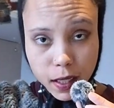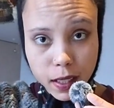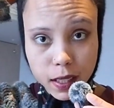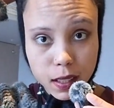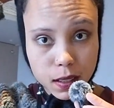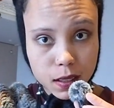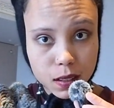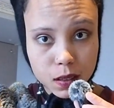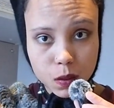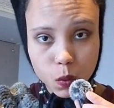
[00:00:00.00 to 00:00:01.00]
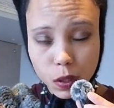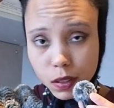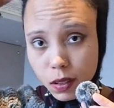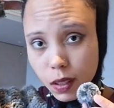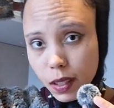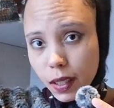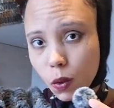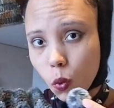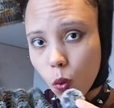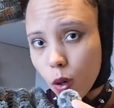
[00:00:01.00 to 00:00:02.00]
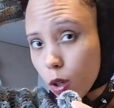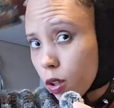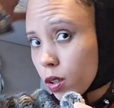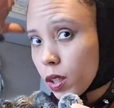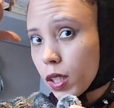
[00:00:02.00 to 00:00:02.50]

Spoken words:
I wish that it were